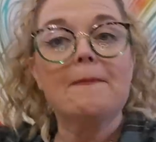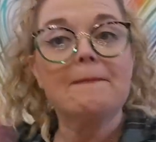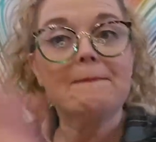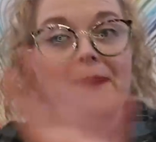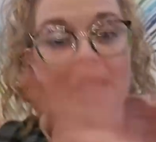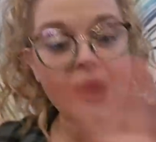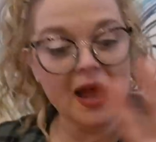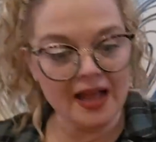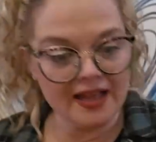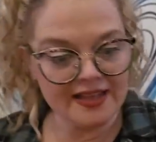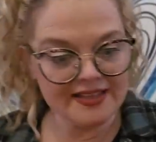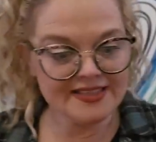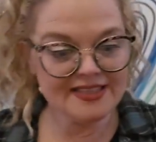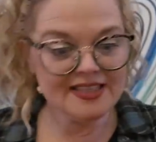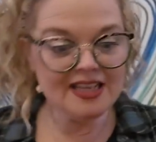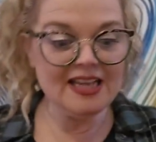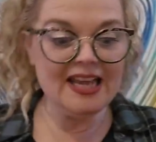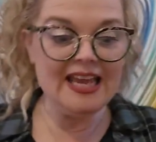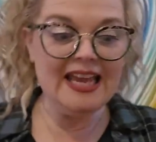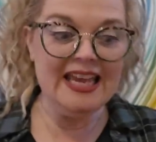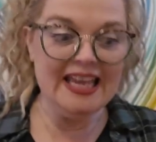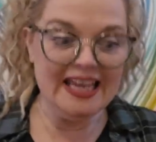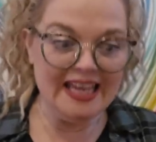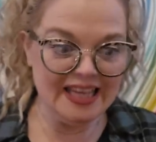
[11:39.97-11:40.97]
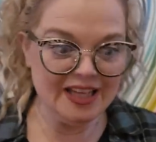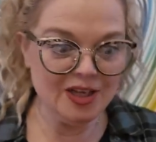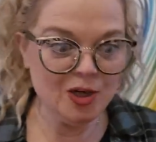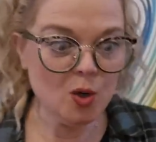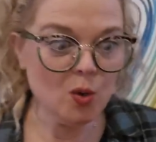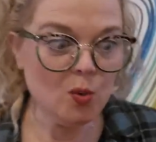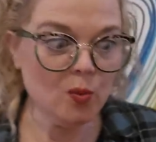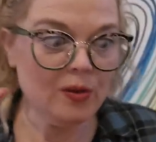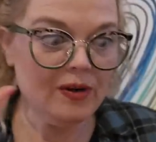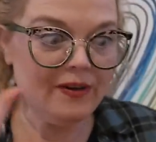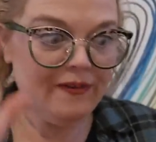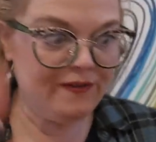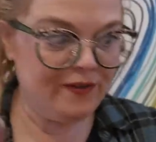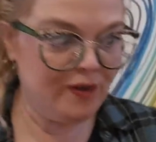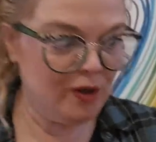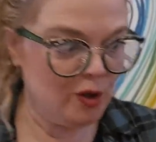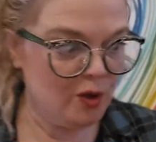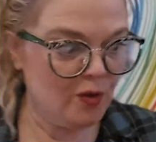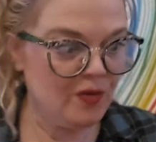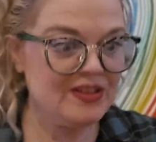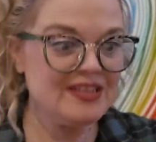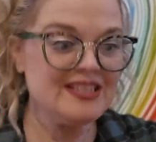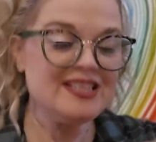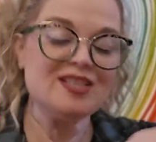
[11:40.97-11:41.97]
But in
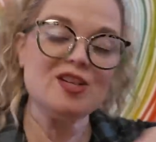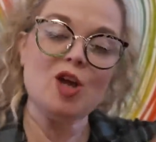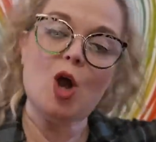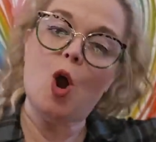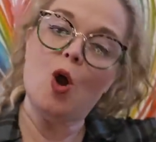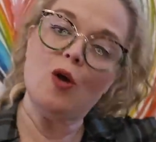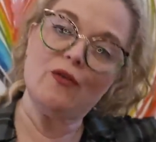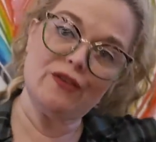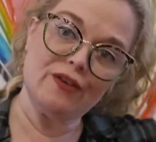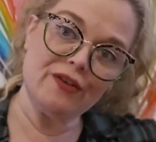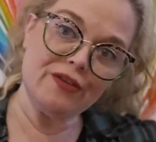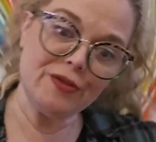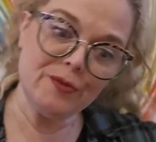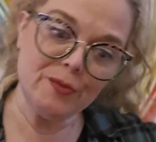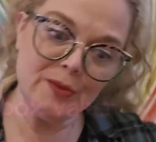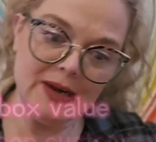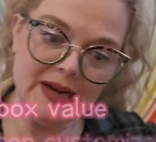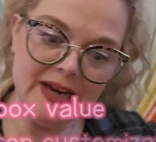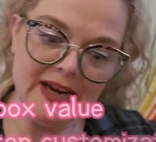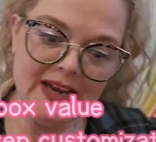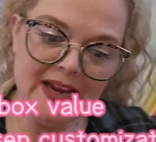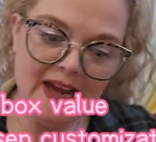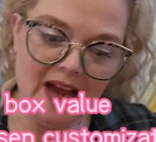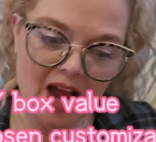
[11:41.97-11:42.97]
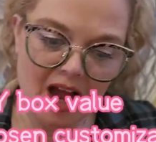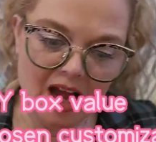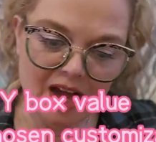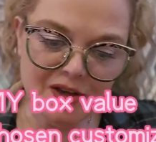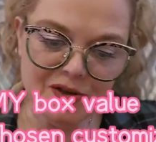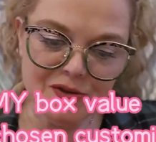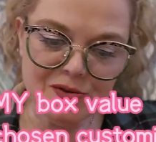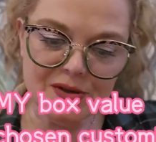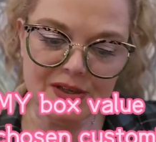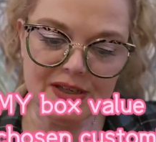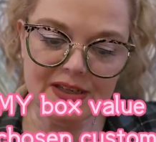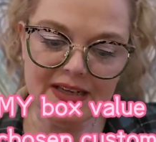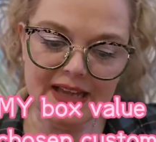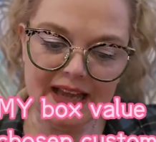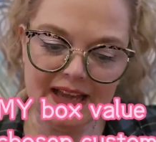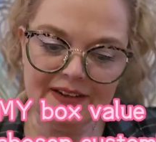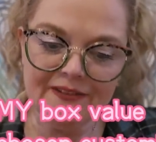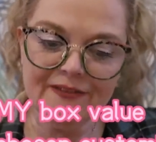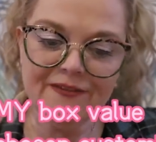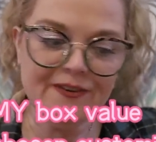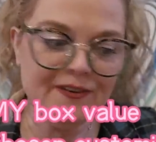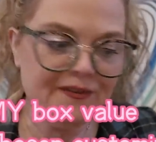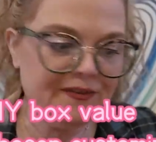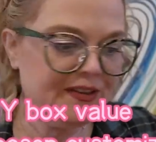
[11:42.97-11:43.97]
review, this is over
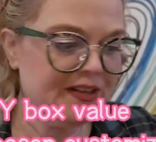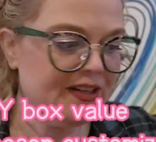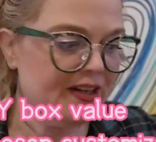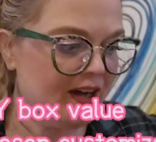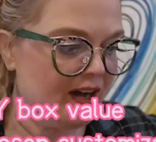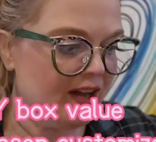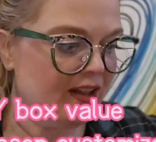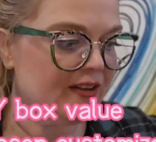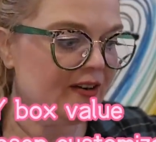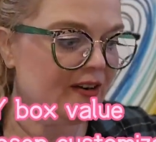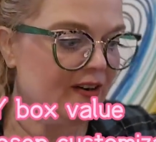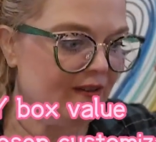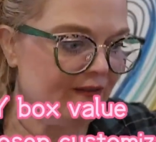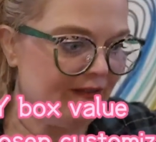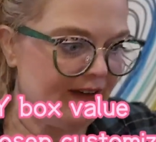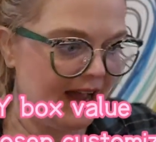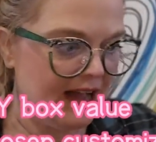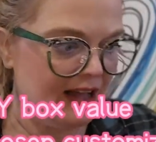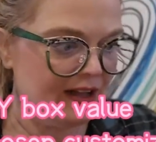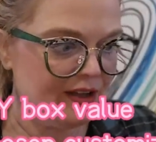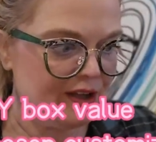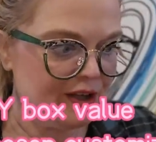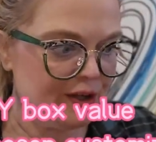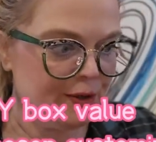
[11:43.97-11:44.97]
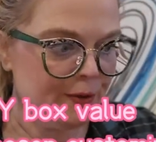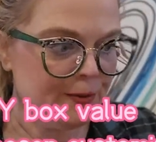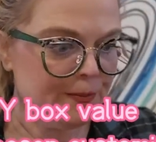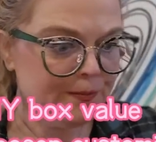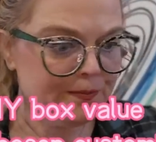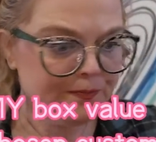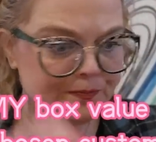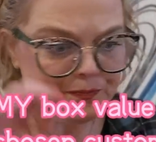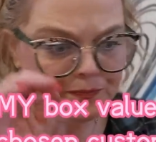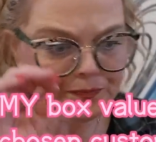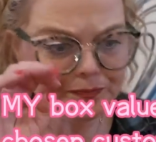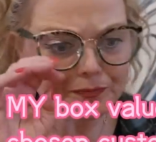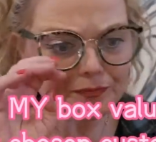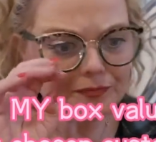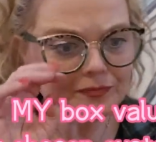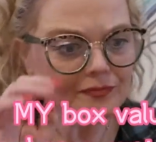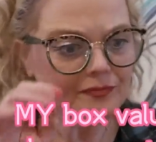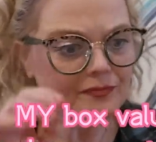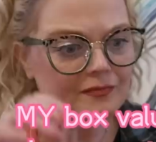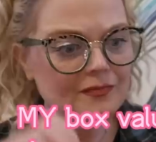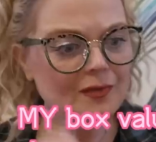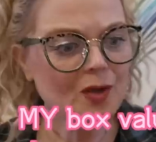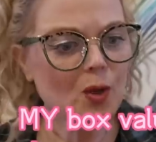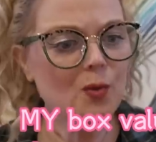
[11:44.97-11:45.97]
$350 value.
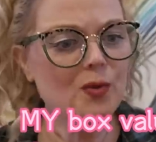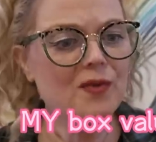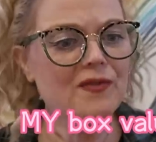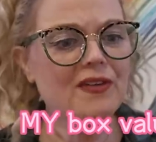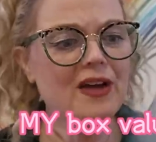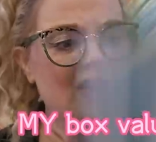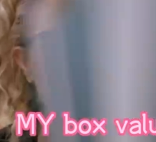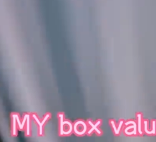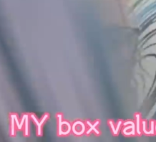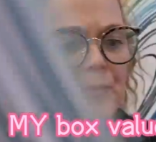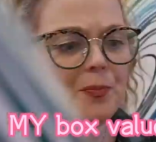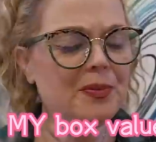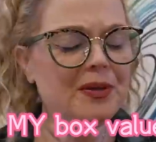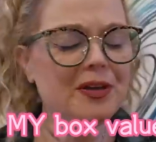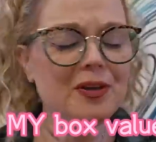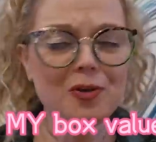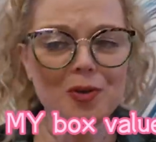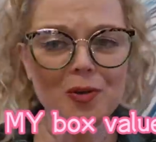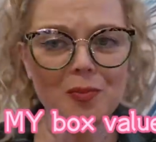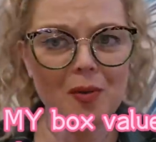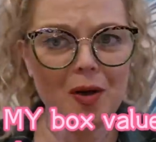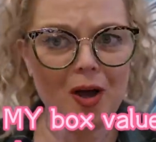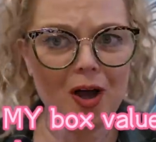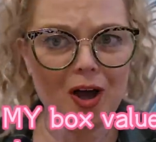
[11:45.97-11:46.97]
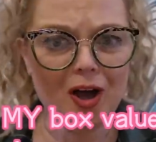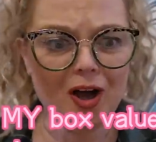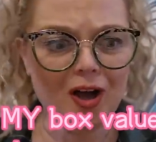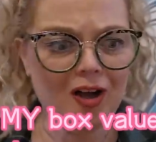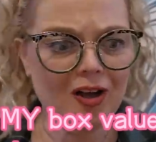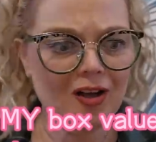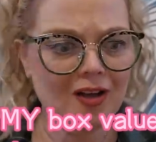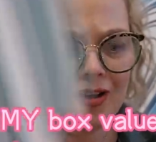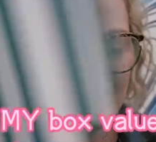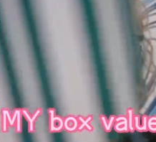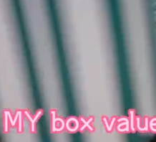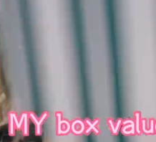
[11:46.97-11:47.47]
We've got the pickleball.